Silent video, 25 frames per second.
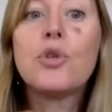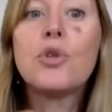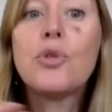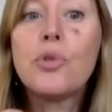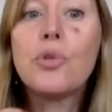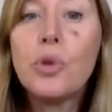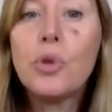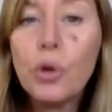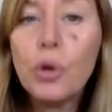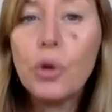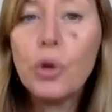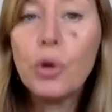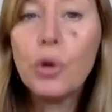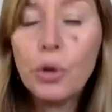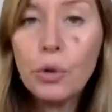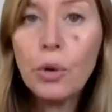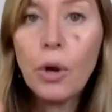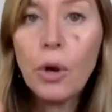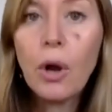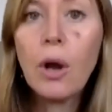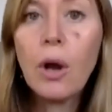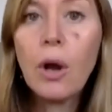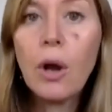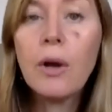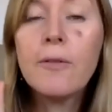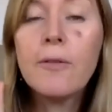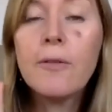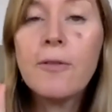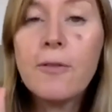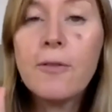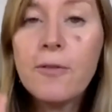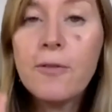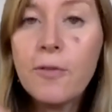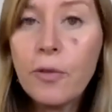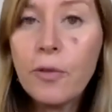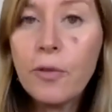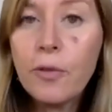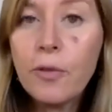True
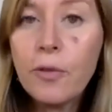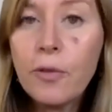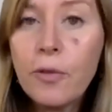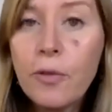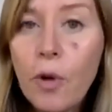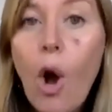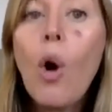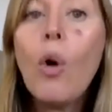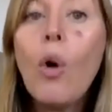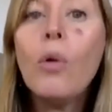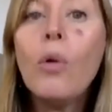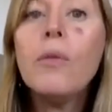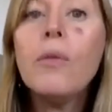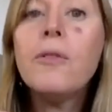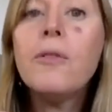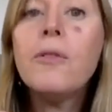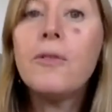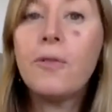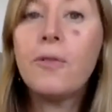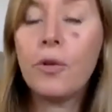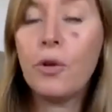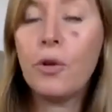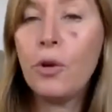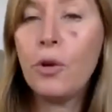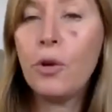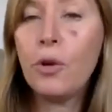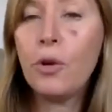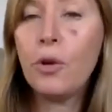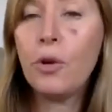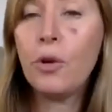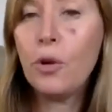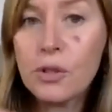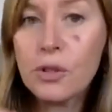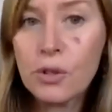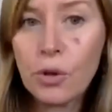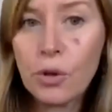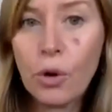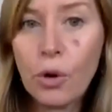whole food
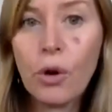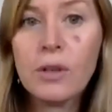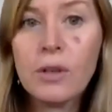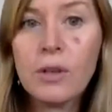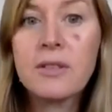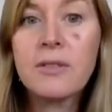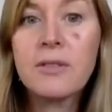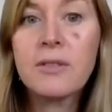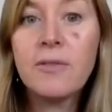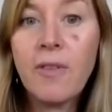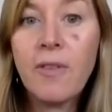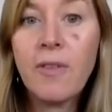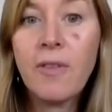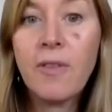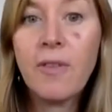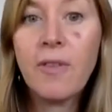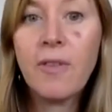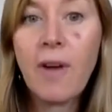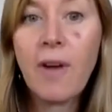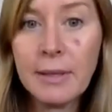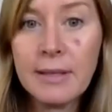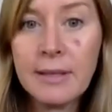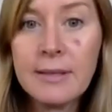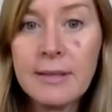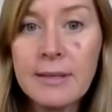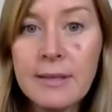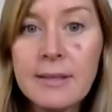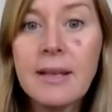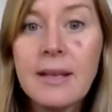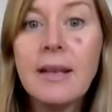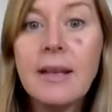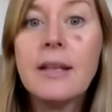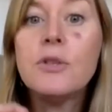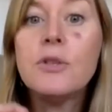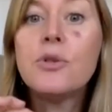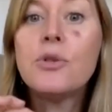sourced vitamins